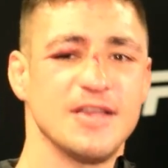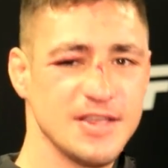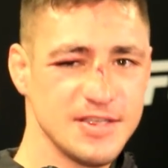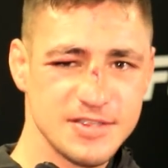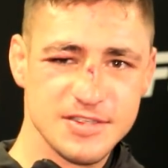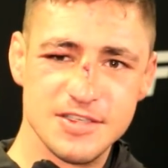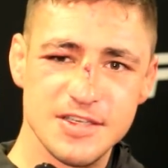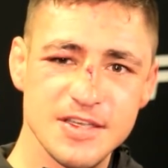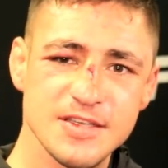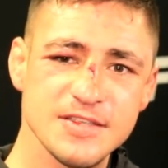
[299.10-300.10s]
it's
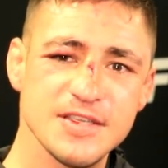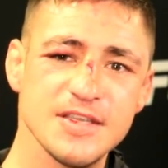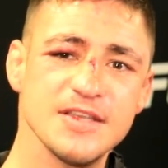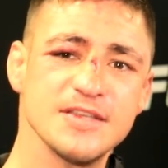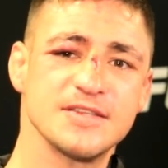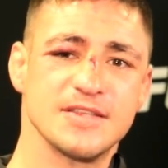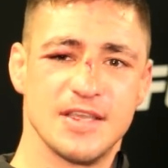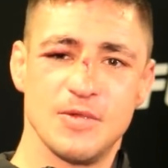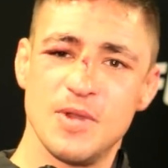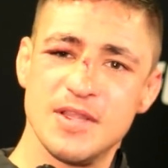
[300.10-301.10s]
Jesus.
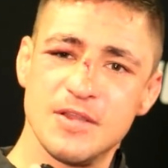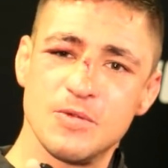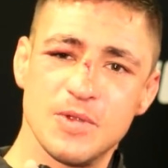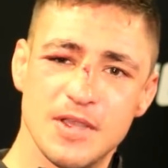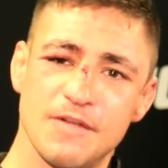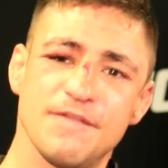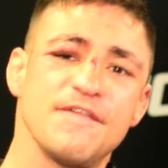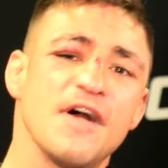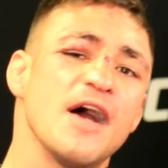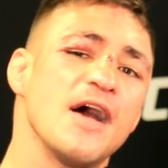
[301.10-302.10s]
He win the real
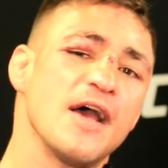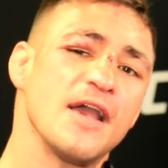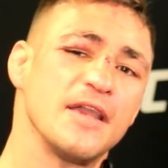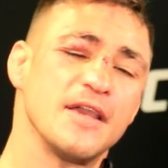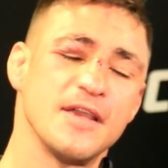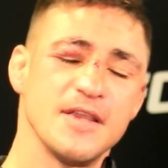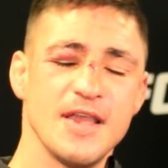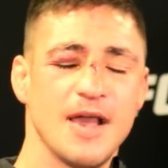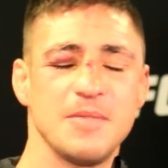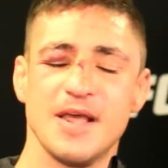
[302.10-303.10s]
fight.
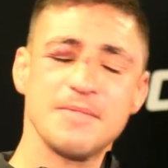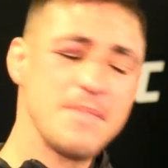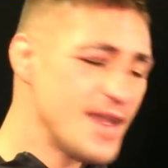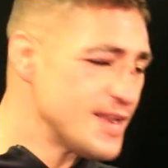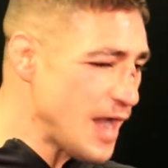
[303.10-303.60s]
Like, man, he